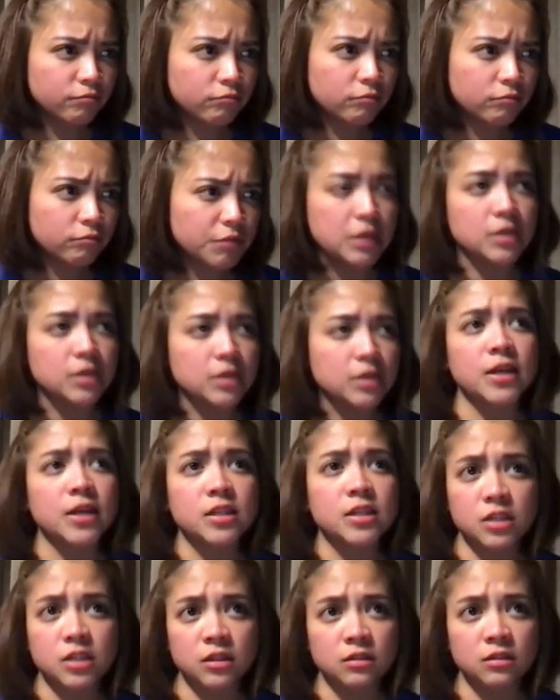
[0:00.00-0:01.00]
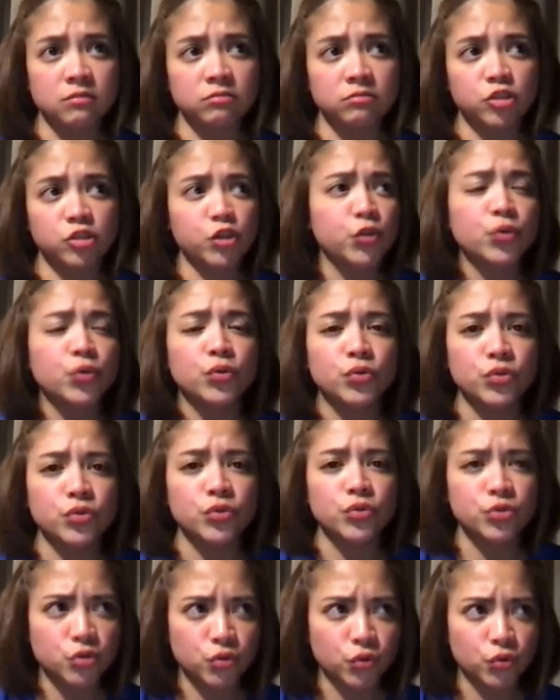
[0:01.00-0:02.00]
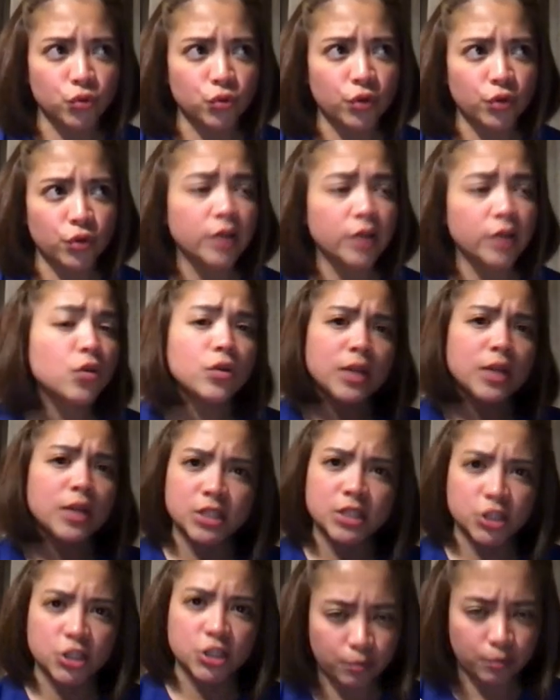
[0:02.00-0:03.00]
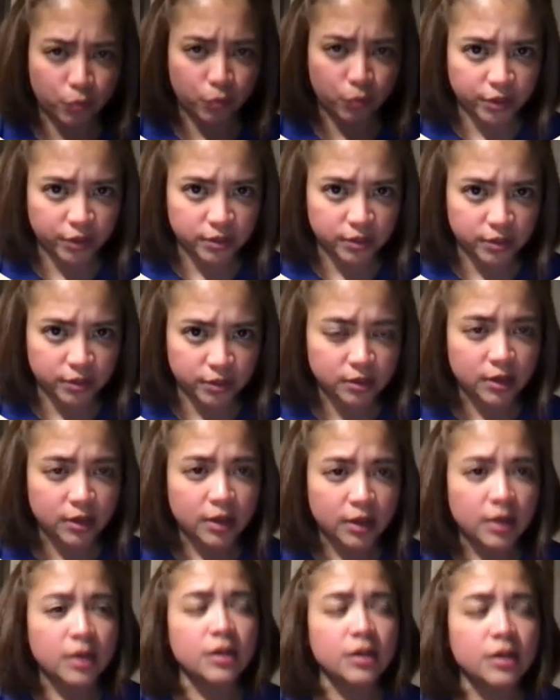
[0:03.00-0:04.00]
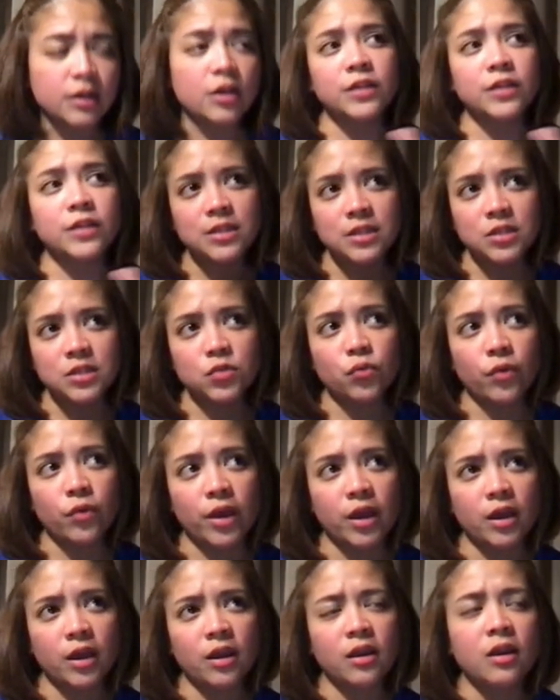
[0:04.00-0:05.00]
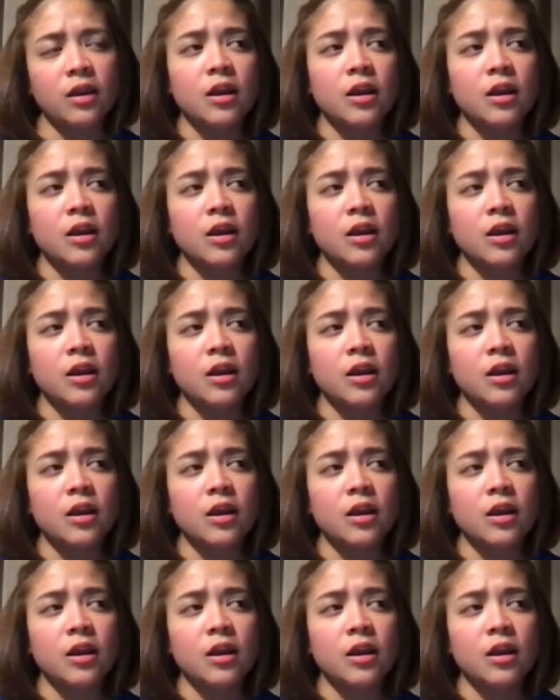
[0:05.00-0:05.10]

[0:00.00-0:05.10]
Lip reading: because I still choose to acknowledge their points. Now, this is where